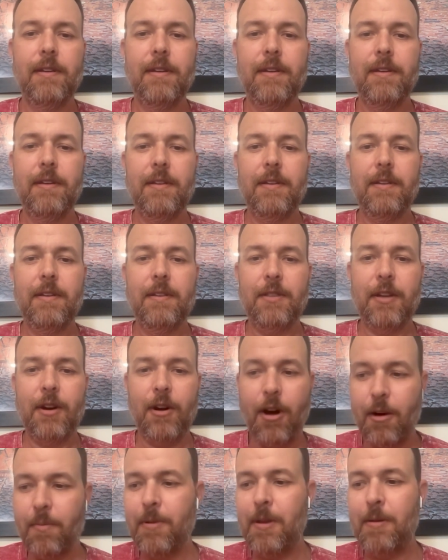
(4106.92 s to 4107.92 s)
Mm-hmm. There
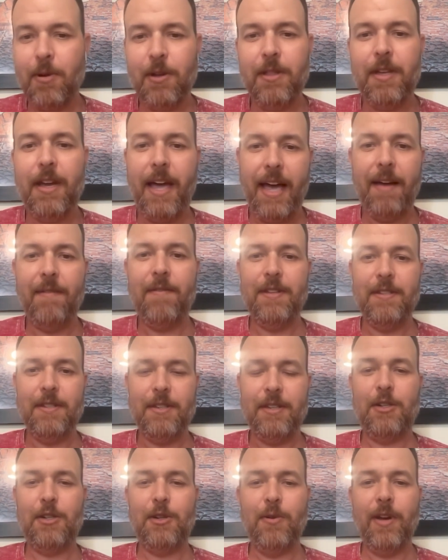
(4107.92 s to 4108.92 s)
are people that have it in
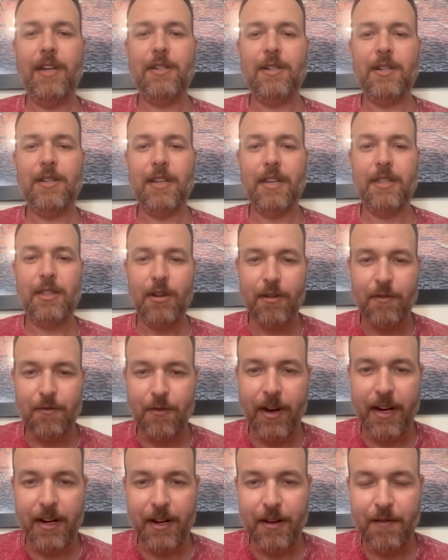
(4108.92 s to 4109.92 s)
situations that they're
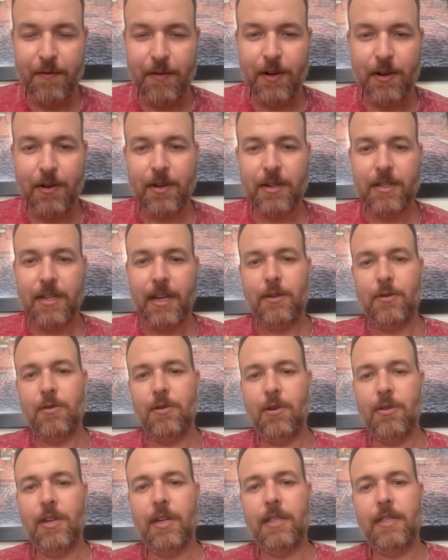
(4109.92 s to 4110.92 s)
afraid of, you know, because I do
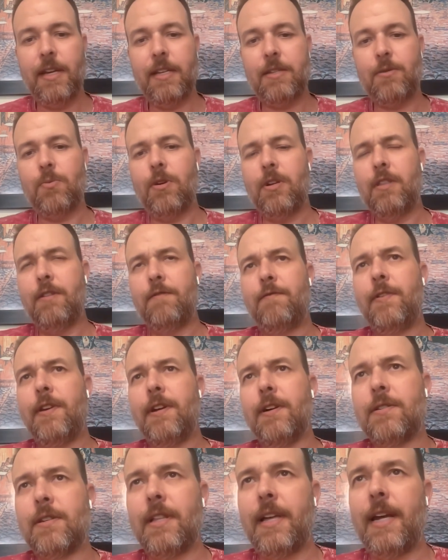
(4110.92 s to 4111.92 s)
know that that's one of the
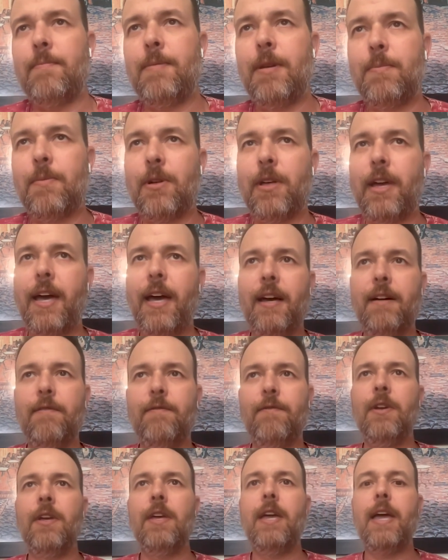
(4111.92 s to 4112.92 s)
fears a lot of people
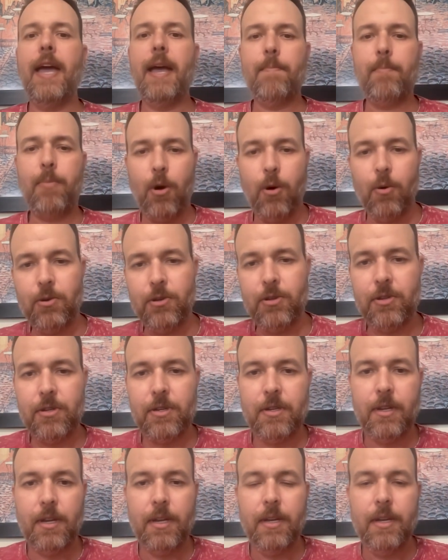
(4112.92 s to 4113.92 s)
have
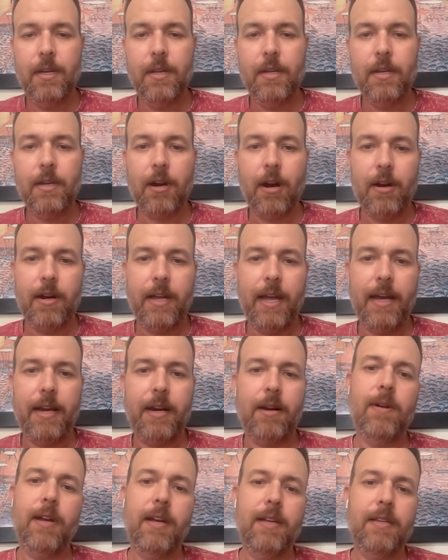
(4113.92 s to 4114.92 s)
post cardiac
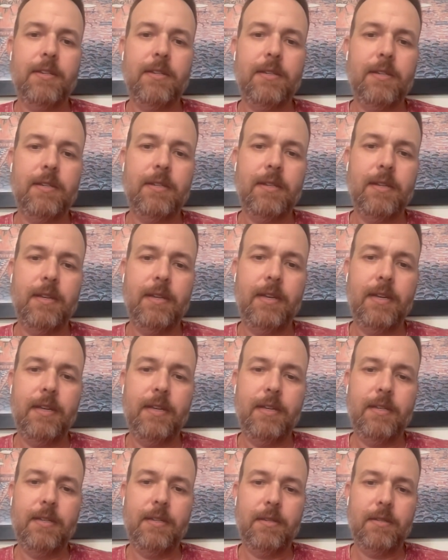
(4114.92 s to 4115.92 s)
arrest
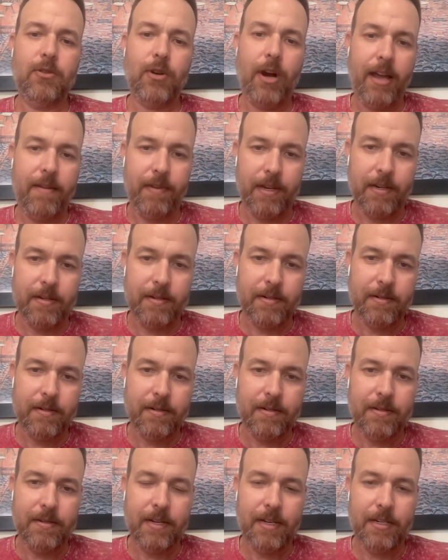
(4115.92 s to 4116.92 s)
is driving
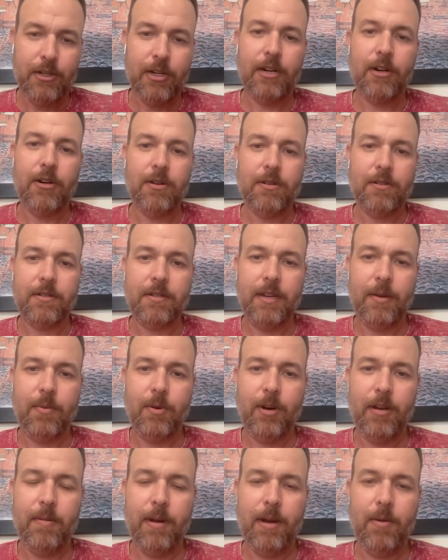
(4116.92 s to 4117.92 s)
in general. They
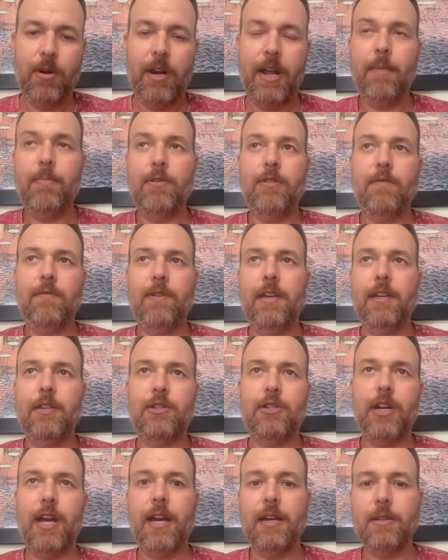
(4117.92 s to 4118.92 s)
worry about what happens if I get
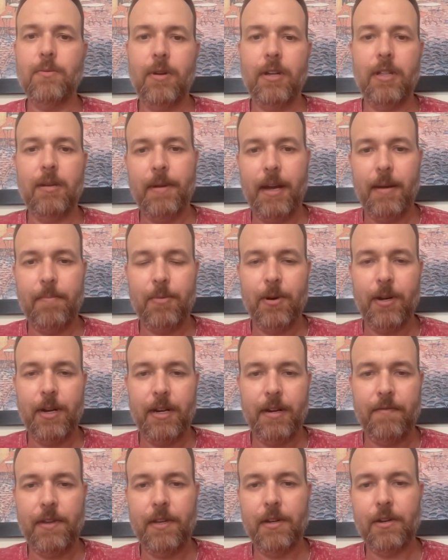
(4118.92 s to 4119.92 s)
shocked while I'm
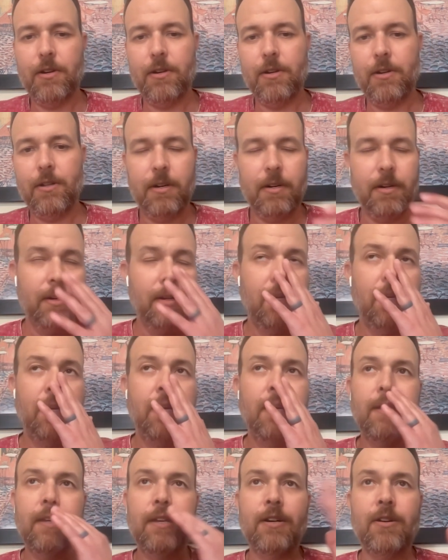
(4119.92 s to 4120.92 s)
operating a vehicle or
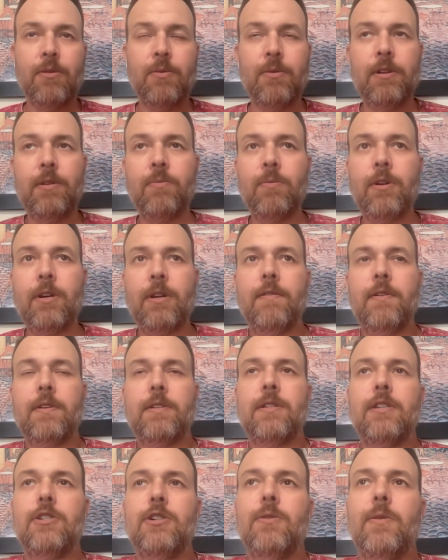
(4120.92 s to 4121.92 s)
you know whatever
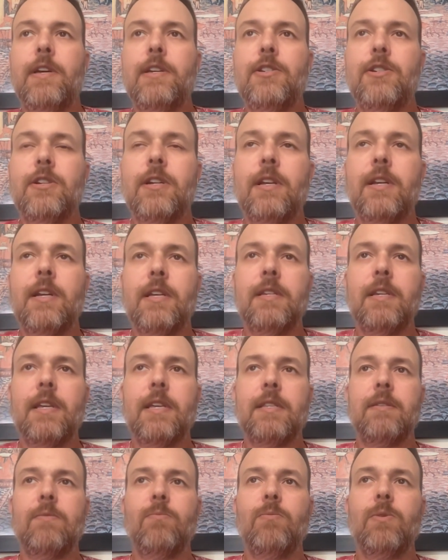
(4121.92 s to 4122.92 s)
situation and it,
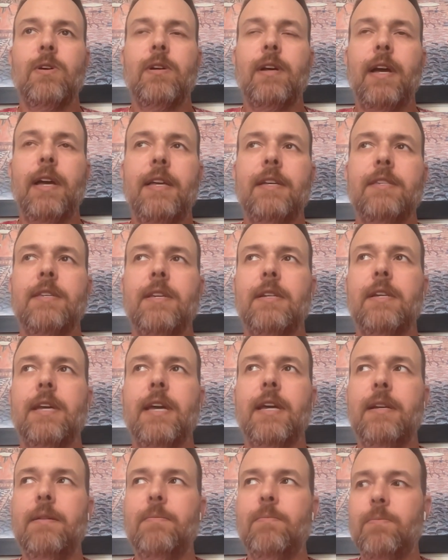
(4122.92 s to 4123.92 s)
it i guess it
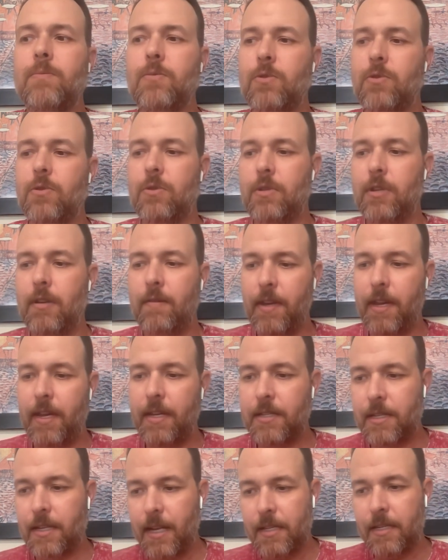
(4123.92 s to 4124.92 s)
kind of
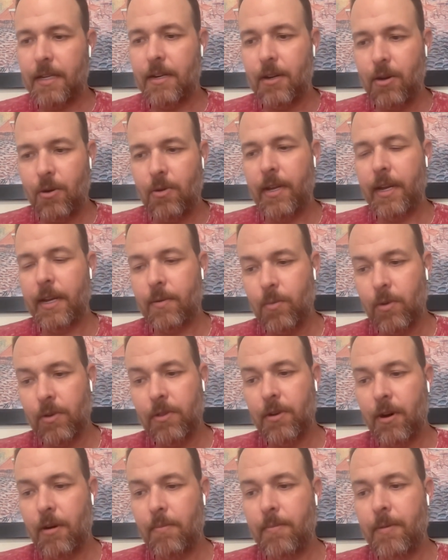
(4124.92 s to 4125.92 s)
deviates that to know like well
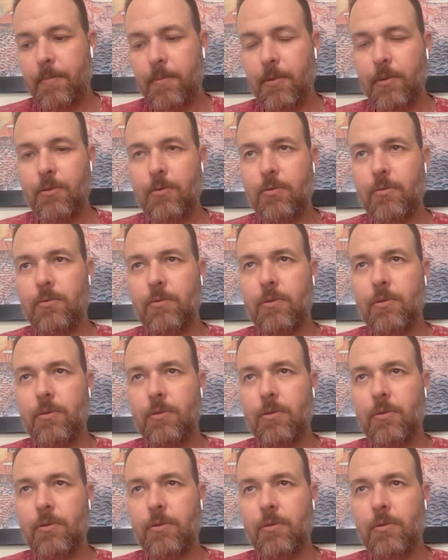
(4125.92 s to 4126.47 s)
there are people who